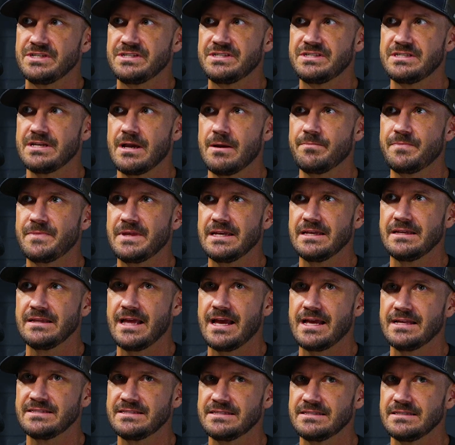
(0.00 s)
is something
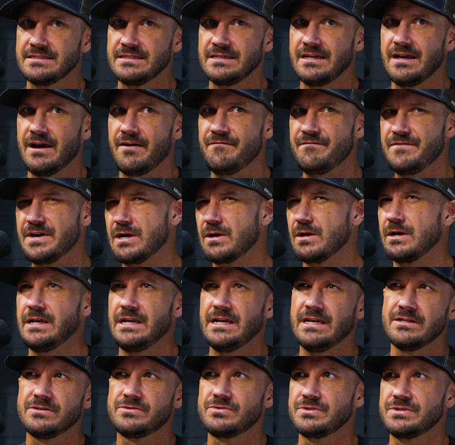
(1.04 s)
that's a very
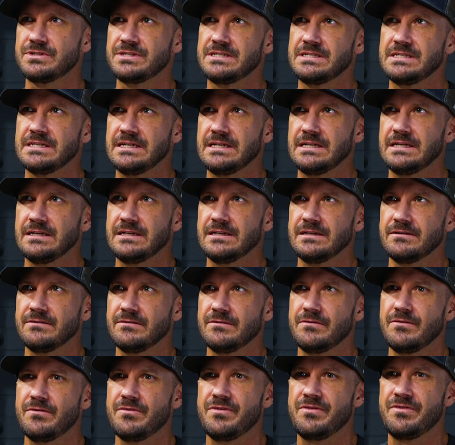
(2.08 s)
interesting
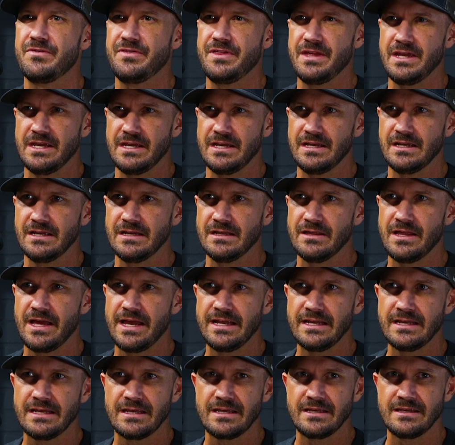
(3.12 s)
thing.
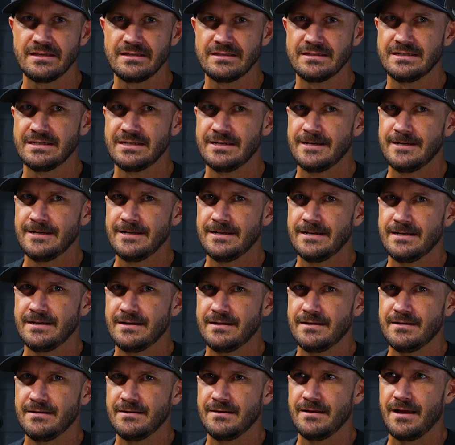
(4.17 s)
Like,
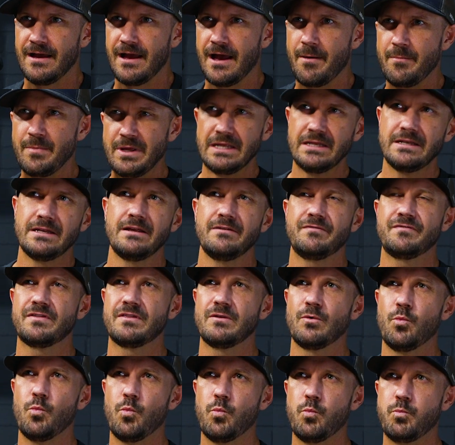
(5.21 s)
if
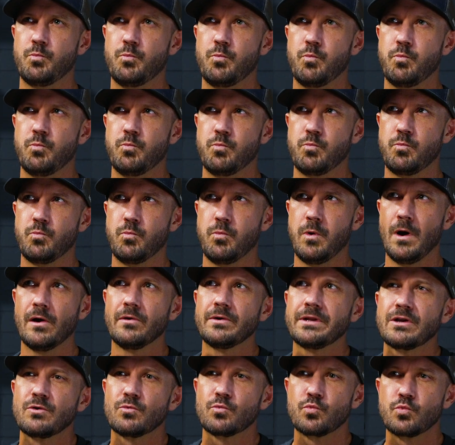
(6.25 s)
the
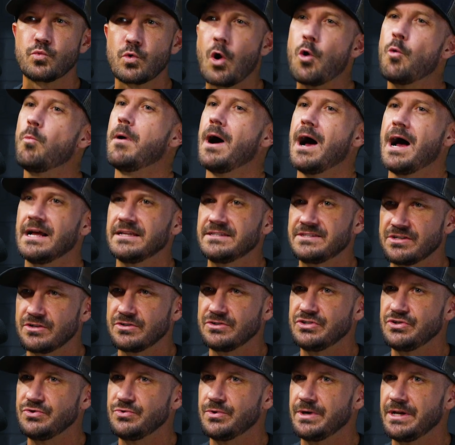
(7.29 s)
welding robots are
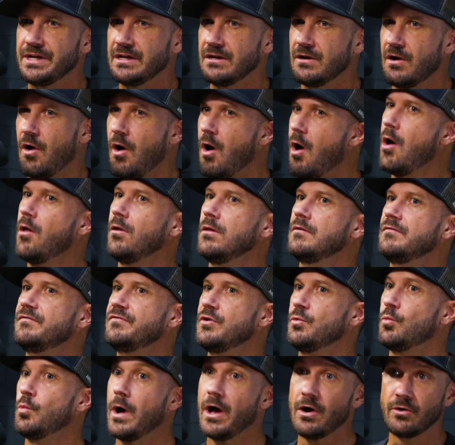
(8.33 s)
doing all of
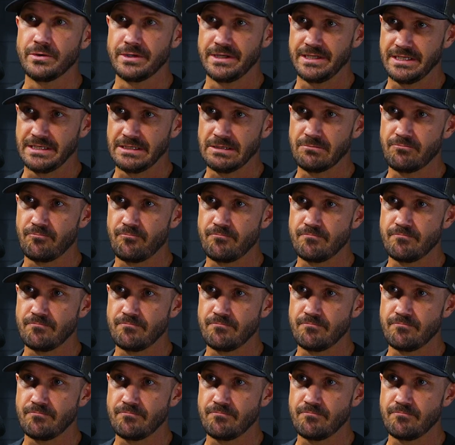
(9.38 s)
the welding,